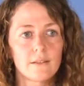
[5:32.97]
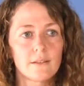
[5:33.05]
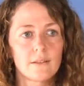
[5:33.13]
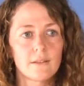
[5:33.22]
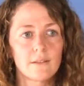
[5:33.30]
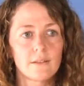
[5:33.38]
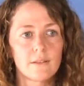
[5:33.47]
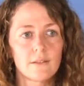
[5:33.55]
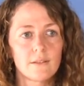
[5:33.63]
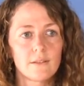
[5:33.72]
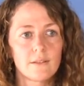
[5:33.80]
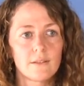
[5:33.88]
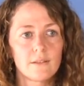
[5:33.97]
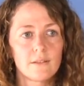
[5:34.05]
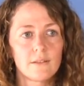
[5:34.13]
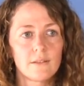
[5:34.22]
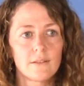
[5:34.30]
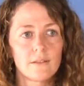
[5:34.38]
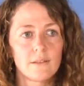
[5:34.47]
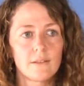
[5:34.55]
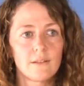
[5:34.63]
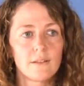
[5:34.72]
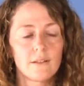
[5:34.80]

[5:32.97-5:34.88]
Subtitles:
[no speech]